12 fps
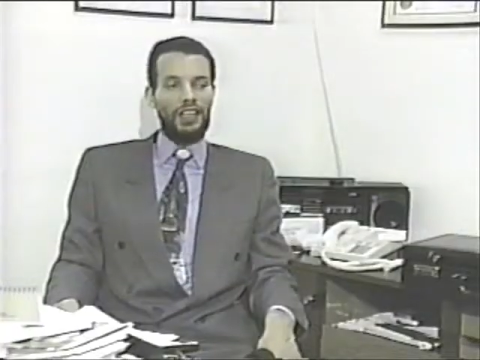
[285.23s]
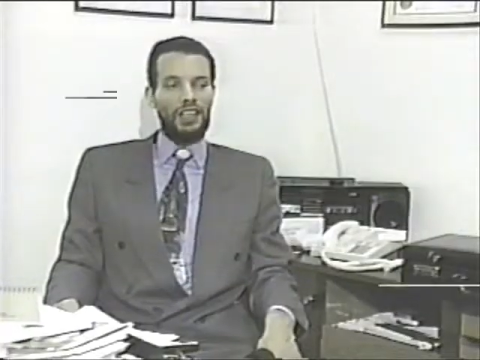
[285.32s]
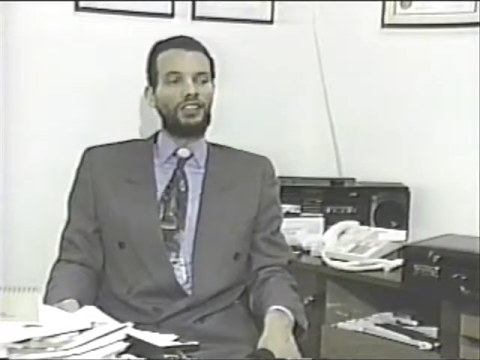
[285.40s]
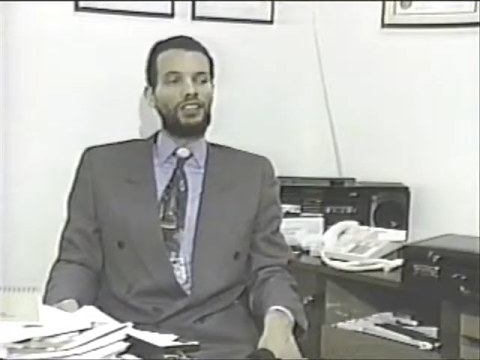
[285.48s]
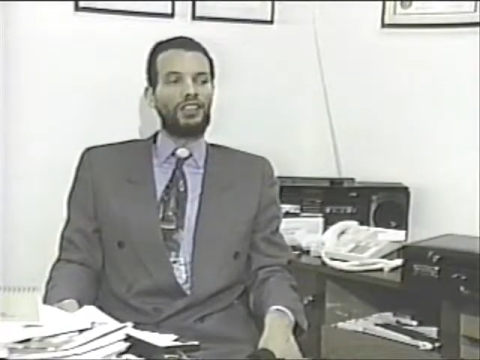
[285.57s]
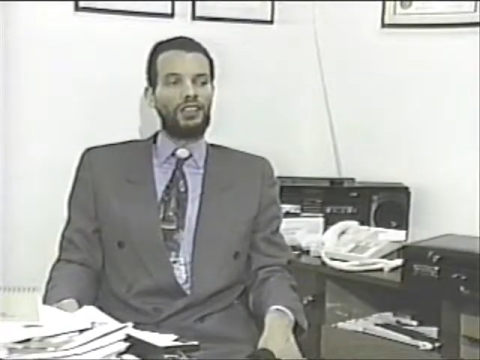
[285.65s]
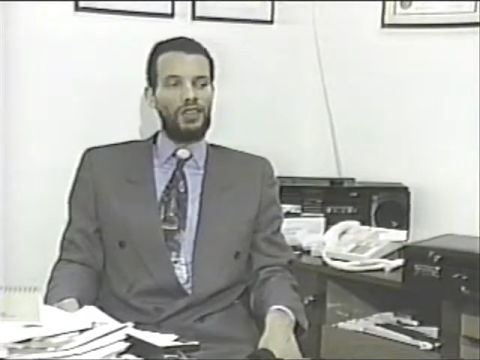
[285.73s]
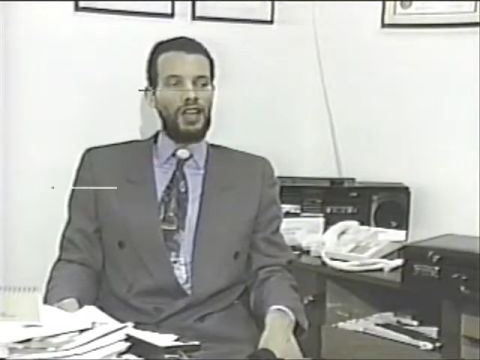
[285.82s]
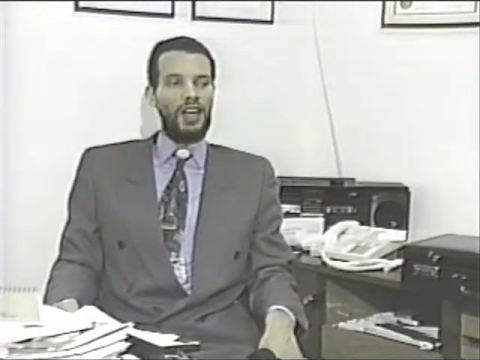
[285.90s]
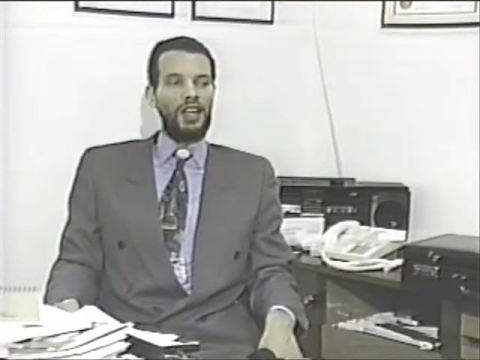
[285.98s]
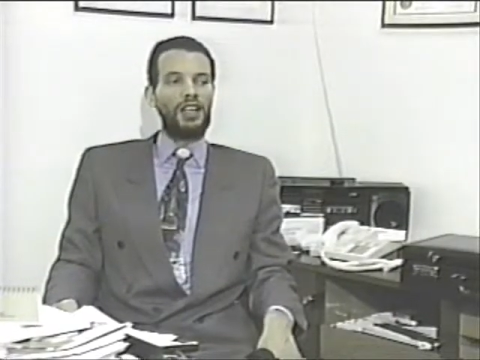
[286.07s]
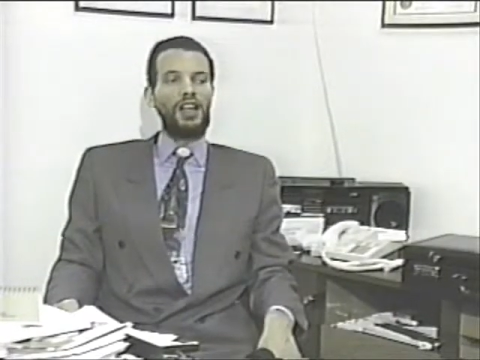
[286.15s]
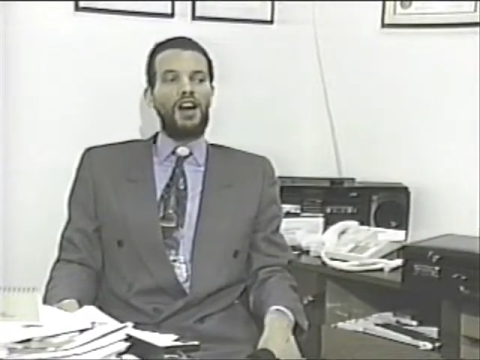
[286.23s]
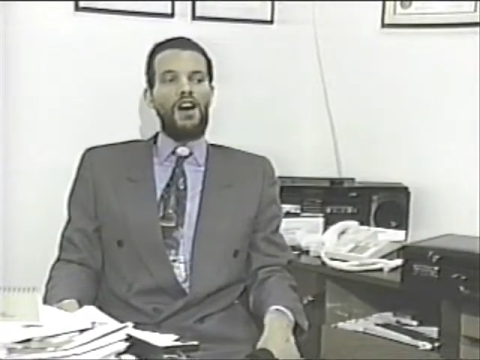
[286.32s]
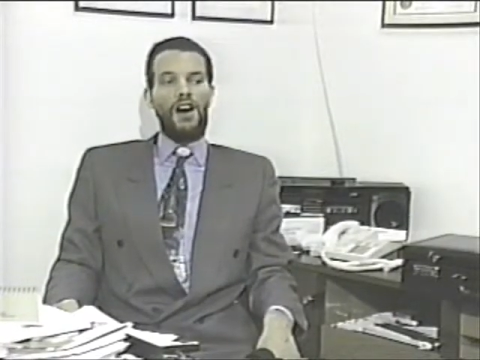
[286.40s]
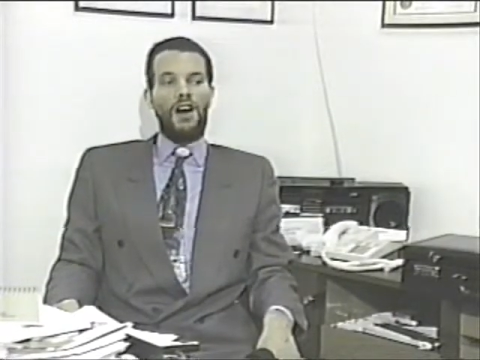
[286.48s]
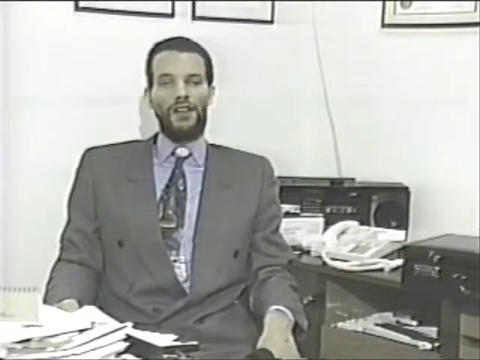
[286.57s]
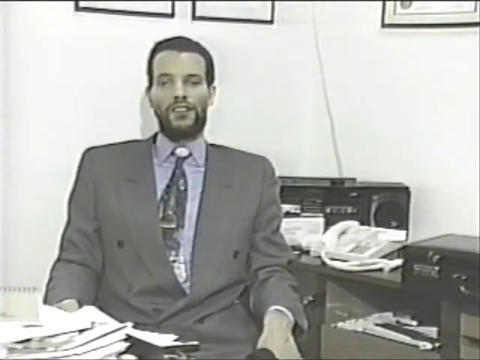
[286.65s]
pay attention to that.
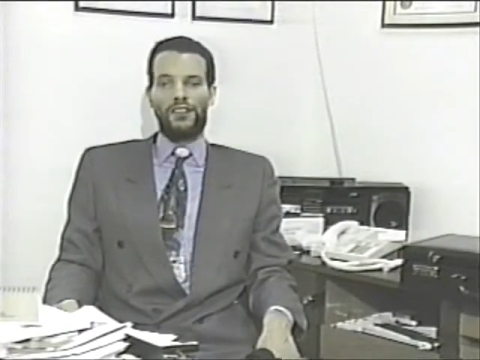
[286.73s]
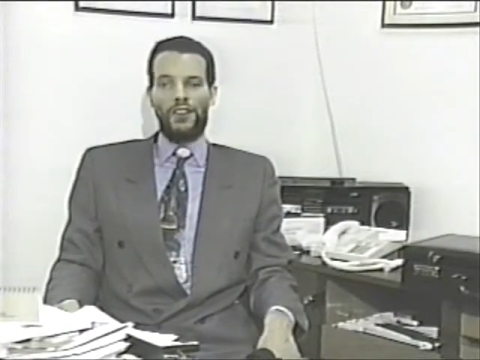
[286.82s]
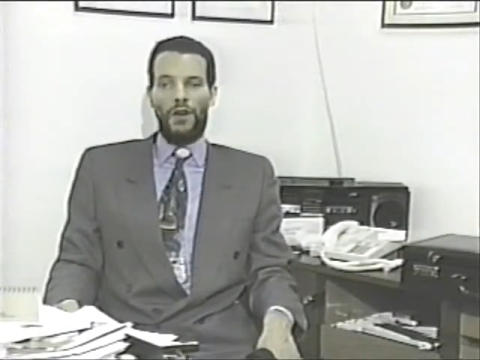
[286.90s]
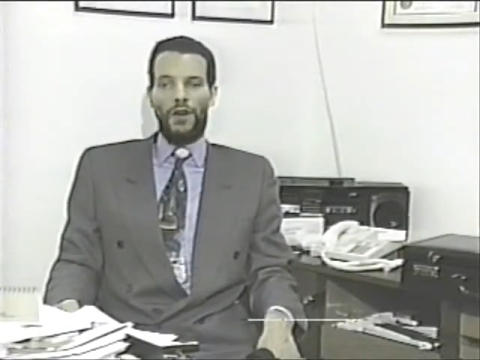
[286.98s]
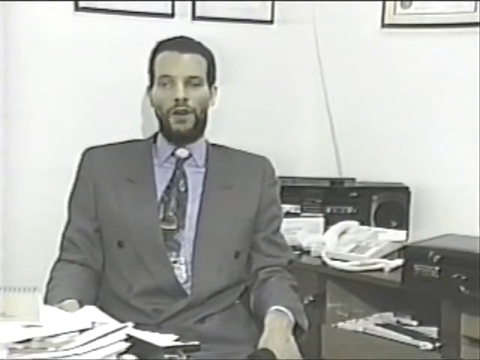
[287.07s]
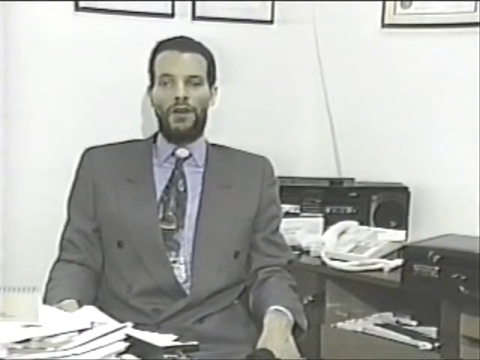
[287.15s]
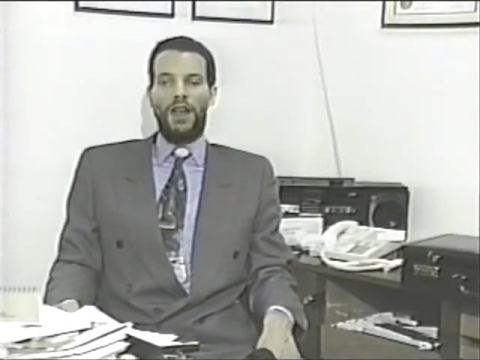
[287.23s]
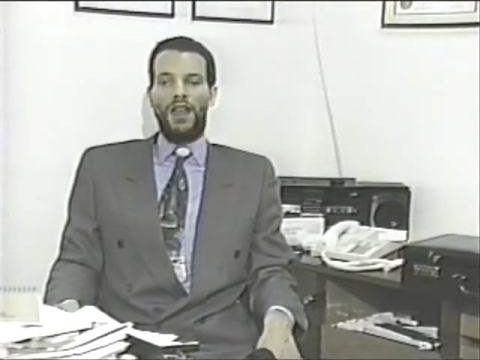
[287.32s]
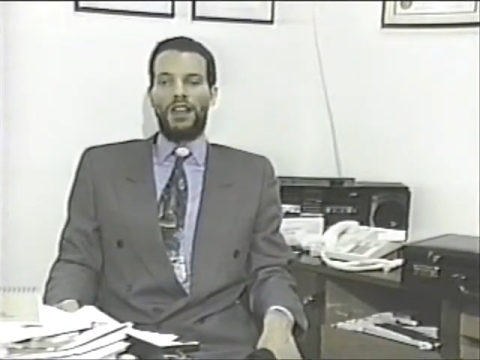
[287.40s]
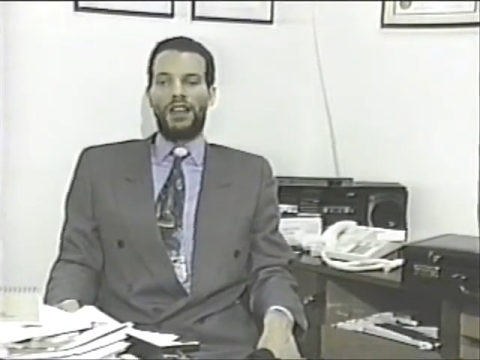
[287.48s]
Also,